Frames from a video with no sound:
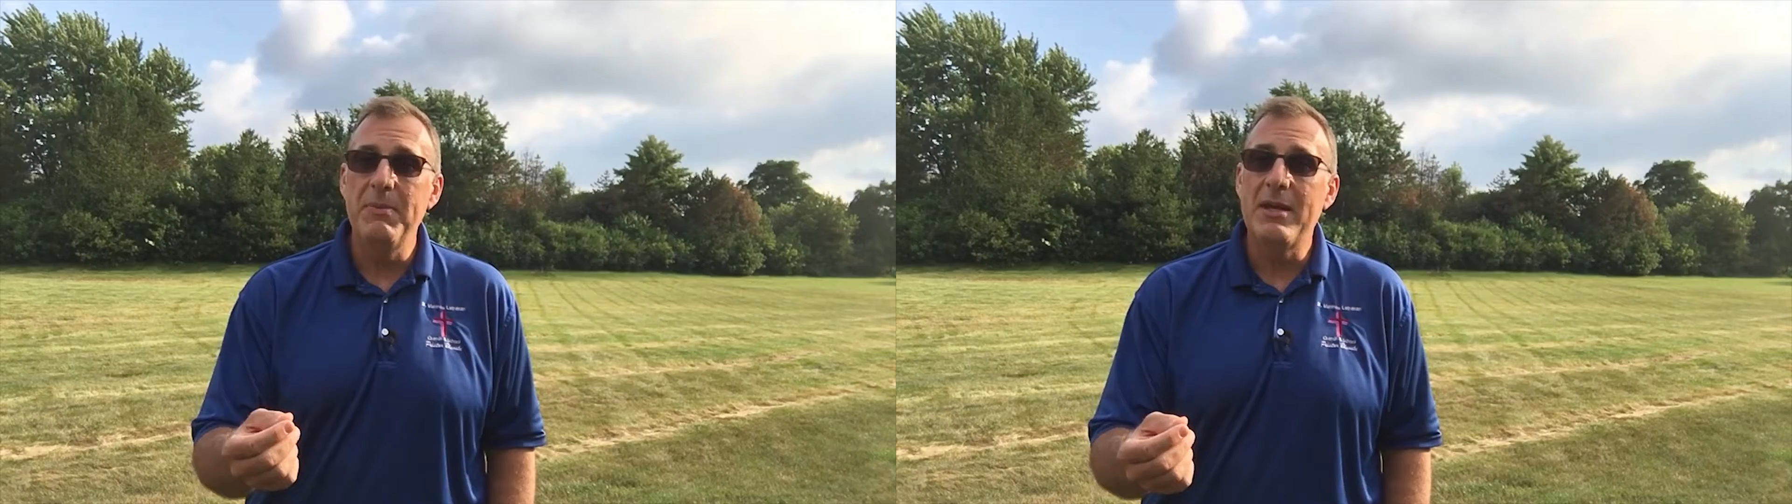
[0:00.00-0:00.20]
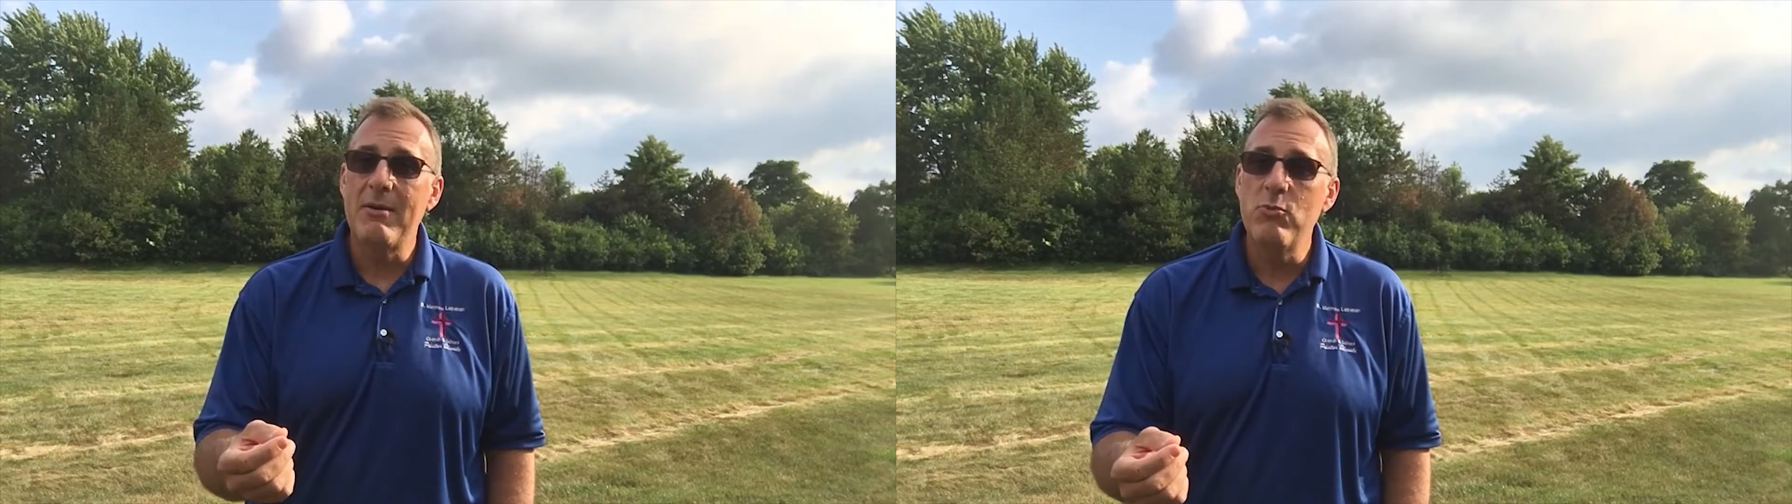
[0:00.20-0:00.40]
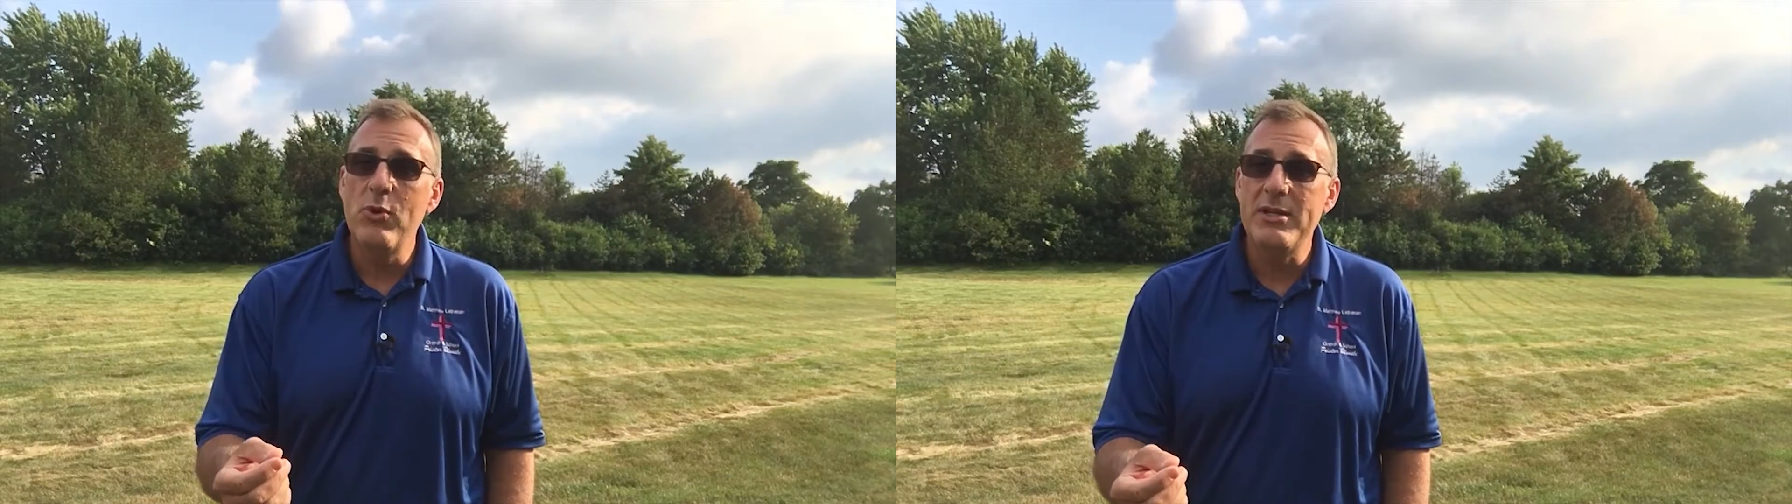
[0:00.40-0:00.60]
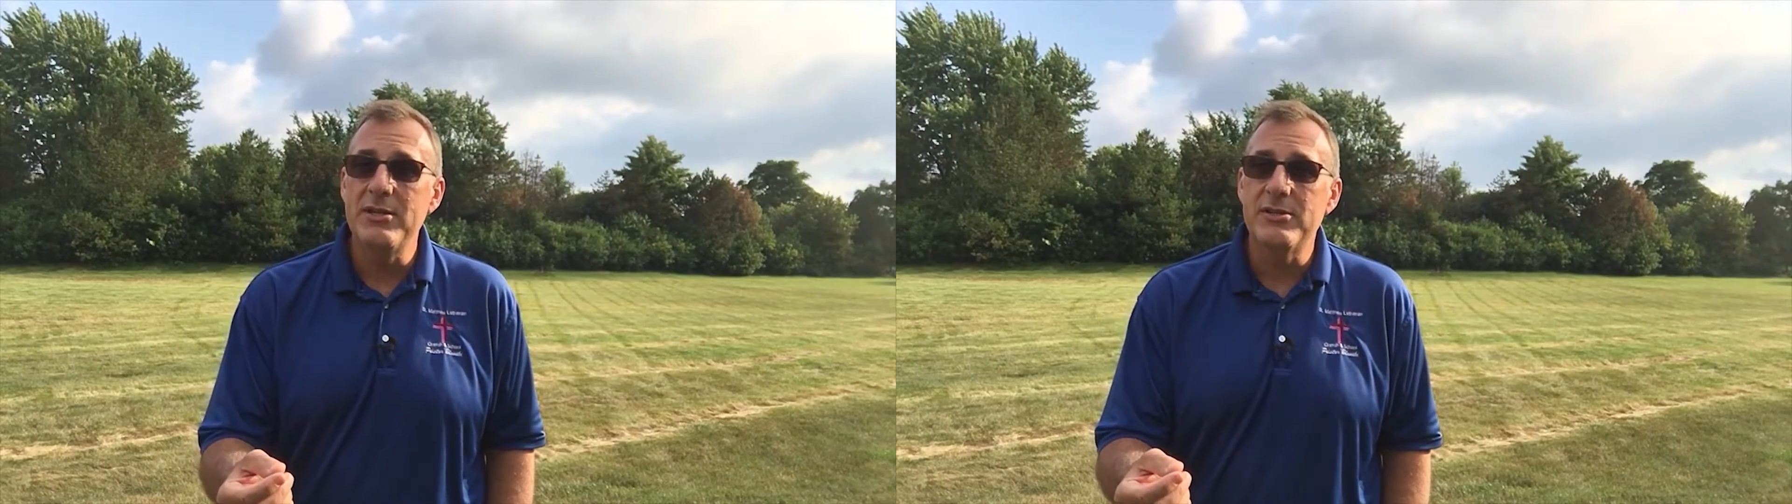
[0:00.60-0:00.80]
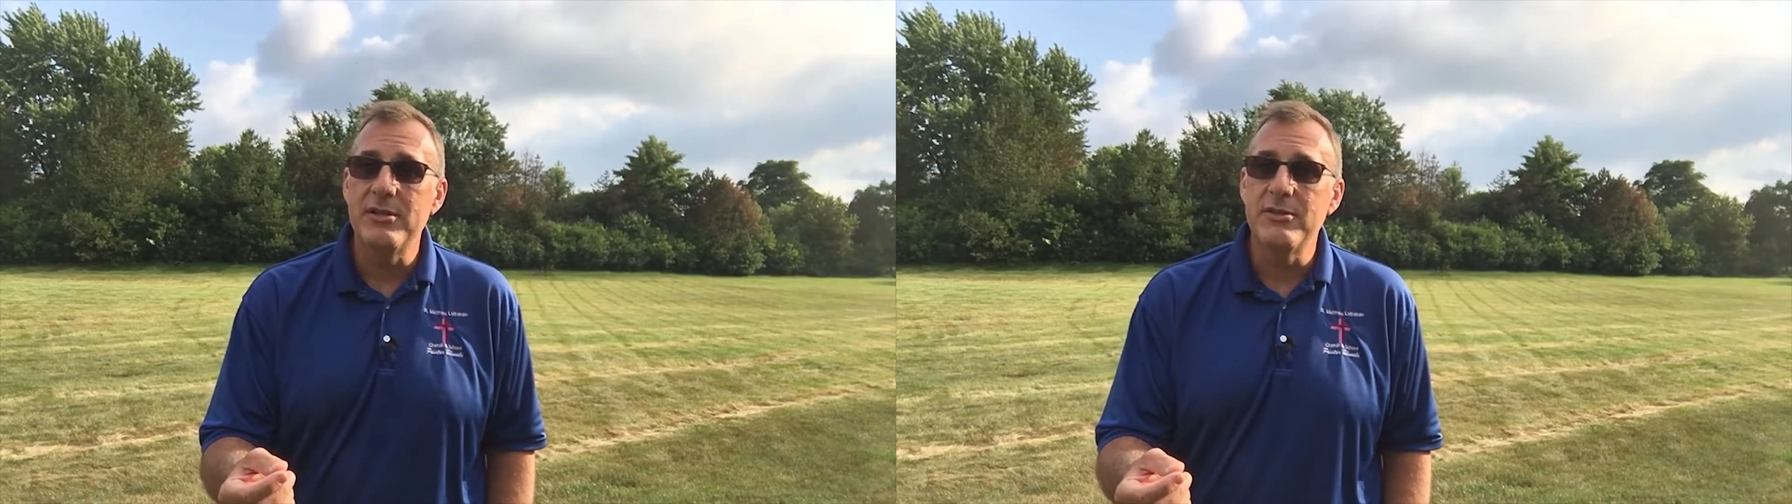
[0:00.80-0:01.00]
become
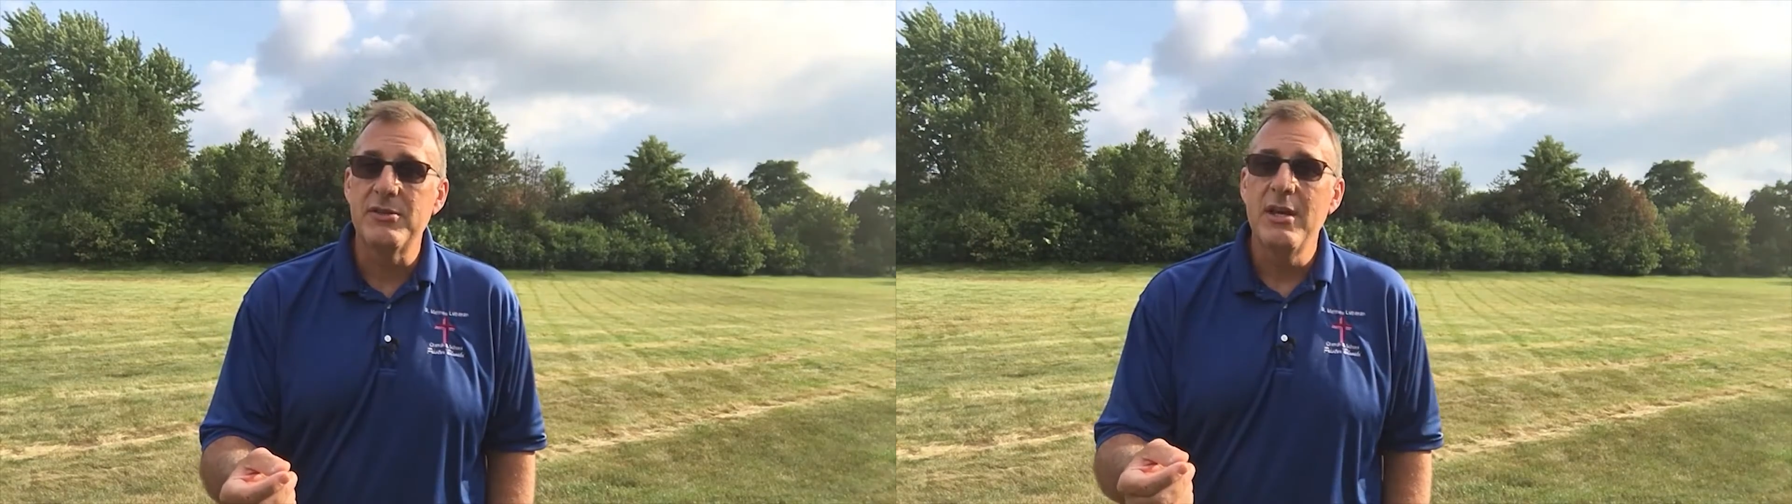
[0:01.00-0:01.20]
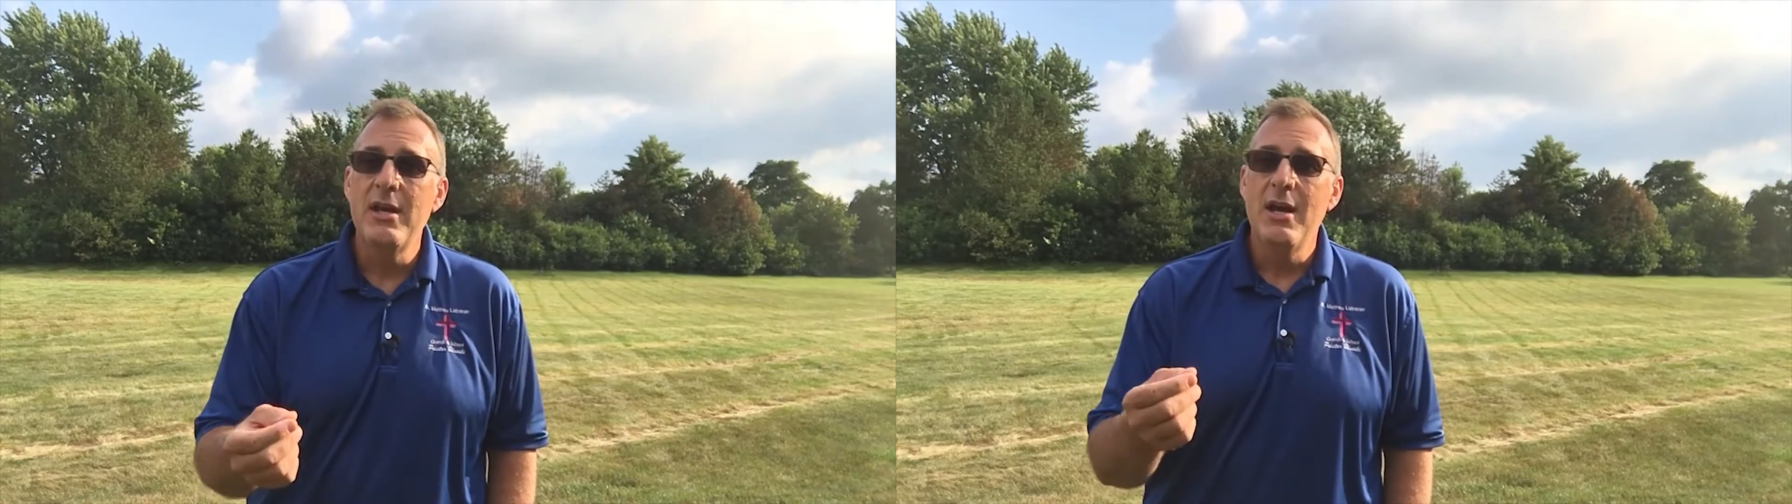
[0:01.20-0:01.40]
witnesses